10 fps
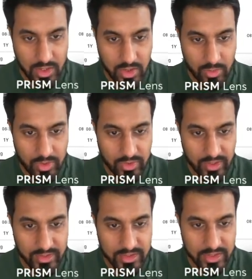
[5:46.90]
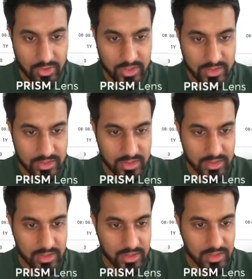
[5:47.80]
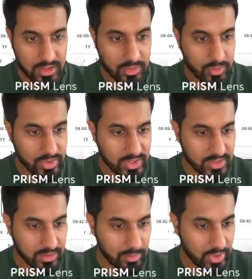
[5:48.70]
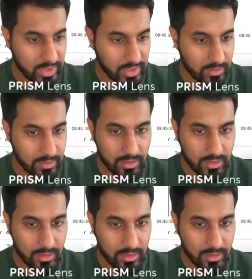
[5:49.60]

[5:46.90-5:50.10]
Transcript: We drag this across, which is the breaker,